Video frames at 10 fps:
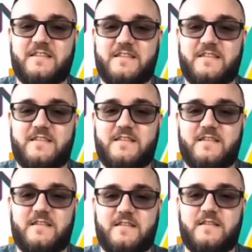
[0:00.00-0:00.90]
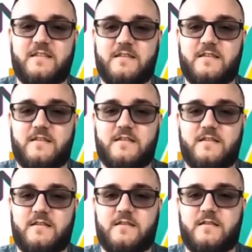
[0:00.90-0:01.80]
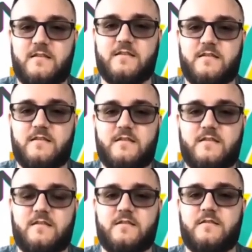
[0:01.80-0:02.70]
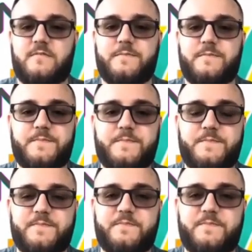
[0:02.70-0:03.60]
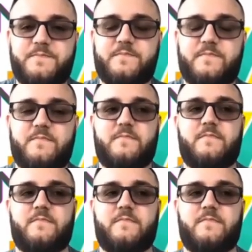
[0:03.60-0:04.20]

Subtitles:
The person shown says nothing.